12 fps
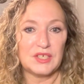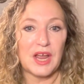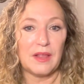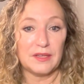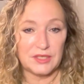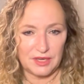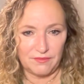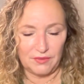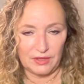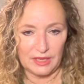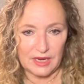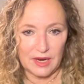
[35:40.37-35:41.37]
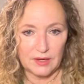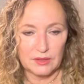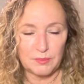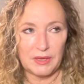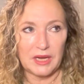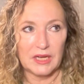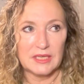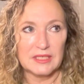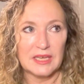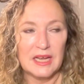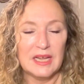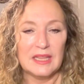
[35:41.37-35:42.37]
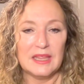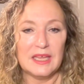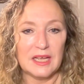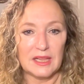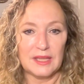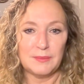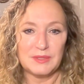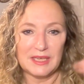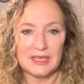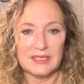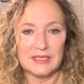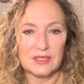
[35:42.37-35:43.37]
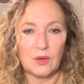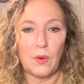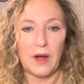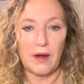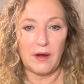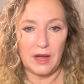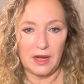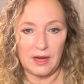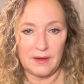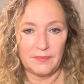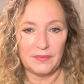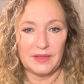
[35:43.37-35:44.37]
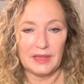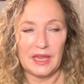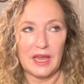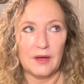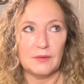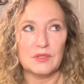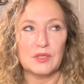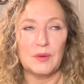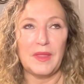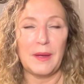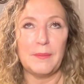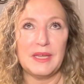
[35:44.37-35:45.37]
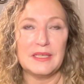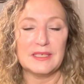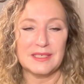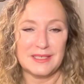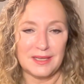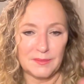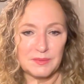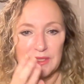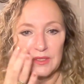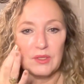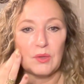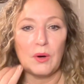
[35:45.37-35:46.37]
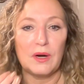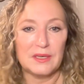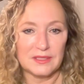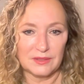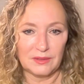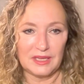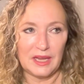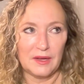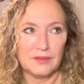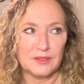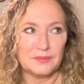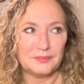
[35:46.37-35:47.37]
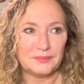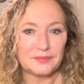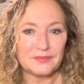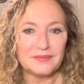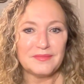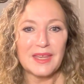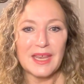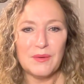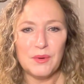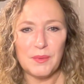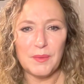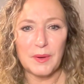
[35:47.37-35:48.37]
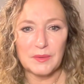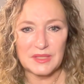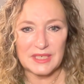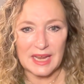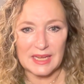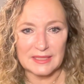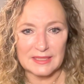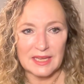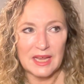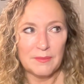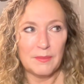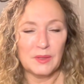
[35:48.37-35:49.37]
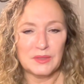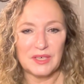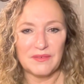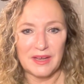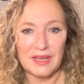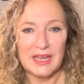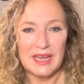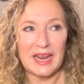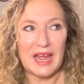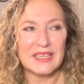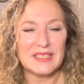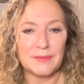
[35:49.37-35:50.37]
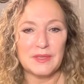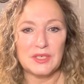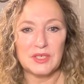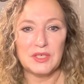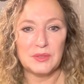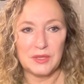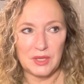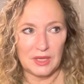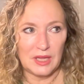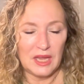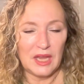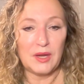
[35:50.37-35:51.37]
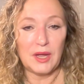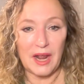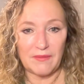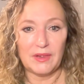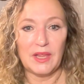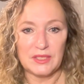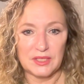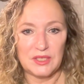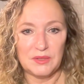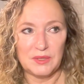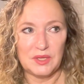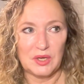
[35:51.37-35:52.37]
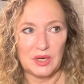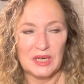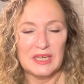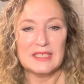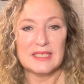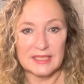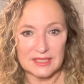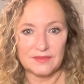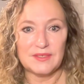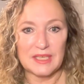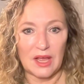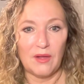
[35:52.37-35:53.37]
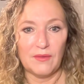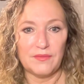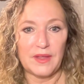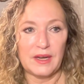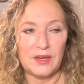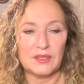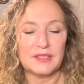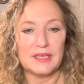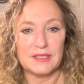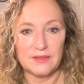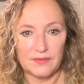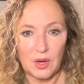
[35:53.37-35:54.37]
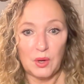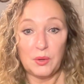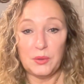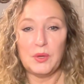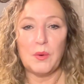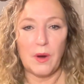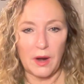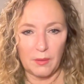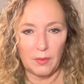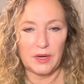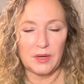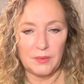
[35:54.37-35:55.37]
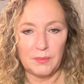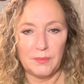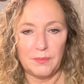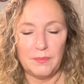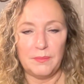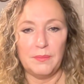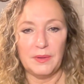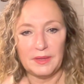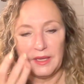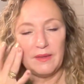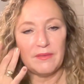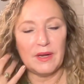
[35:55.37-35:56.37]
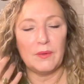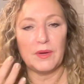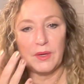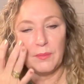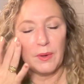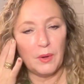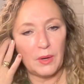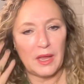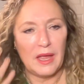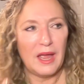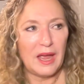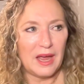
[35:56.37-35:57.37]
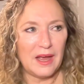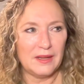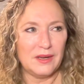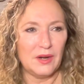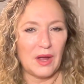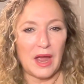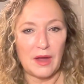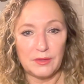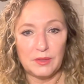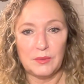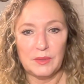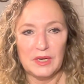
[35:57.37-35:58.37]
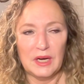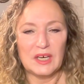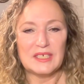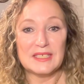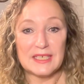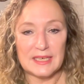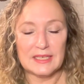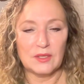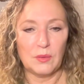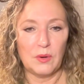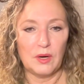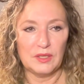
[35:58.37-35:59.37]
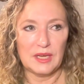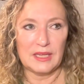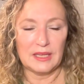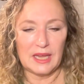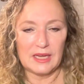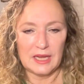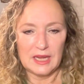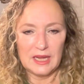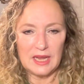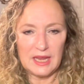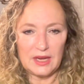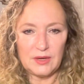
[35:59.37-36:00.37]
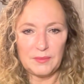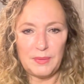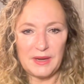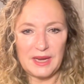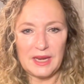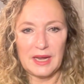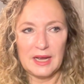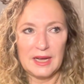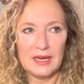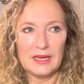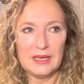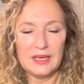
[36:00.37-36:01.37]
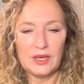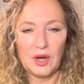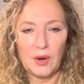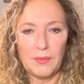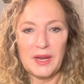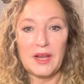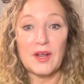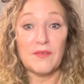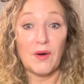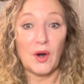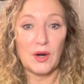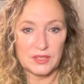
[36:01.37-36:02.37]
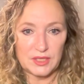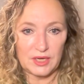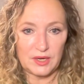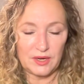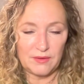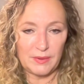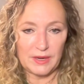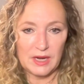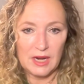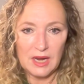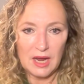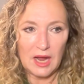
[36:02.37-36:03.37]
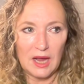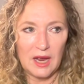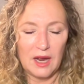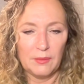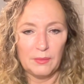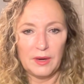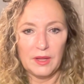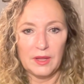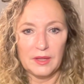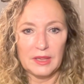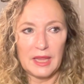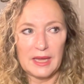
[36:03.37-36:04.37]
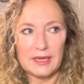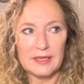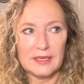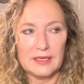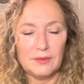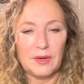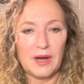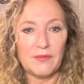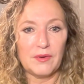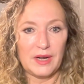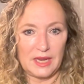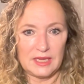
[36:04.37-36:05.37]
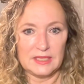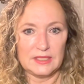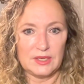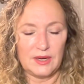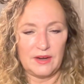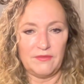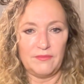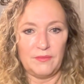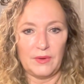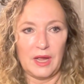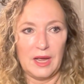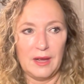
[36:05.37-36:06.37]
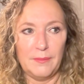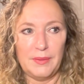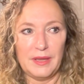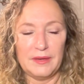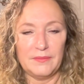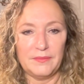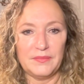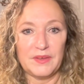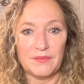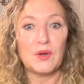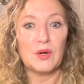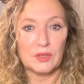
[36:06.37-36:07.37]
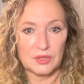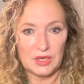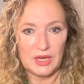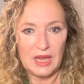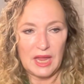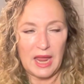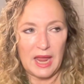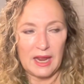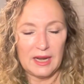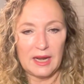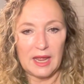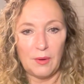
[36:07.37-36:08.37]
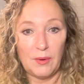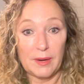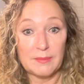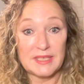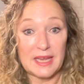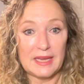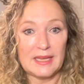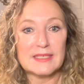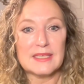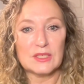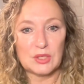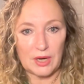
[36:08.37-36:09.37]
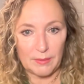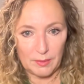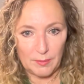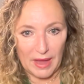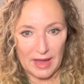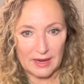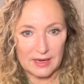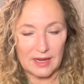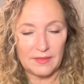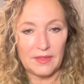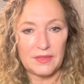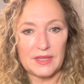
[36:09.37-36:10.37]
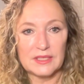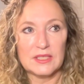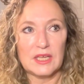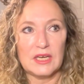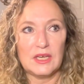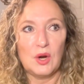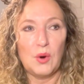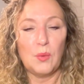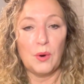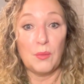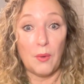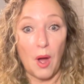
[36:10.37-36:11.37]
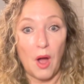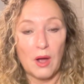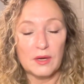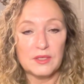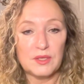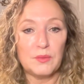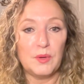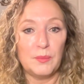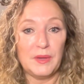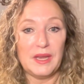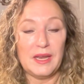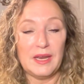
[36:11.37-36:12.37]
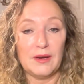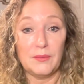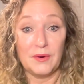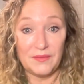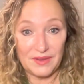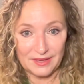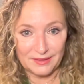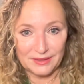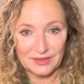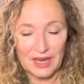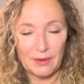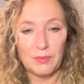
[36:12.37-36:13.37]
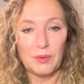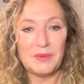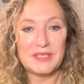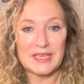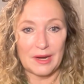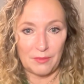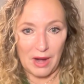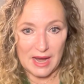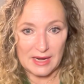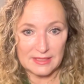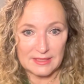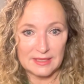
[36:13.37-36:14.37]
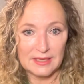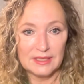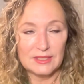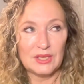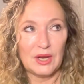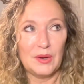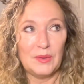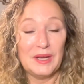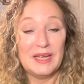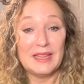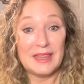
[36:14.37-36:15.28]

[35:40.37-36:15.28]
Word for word: challenging for leos because the eclipse is squaring leo so that means because the eclipse is in taurus so leo's it would be most tense most of a it has something to do with it could have a lot to do with your sense of self and your sense of who you are and what you believe in and what you how you know how you are seen in the world and like it could be uh it could it could have hurt it could have been uh, a real like whatever it is could have uh, been difficult and what i'm saying is things are coming back and the things that were wronged will be revealed and will be set right so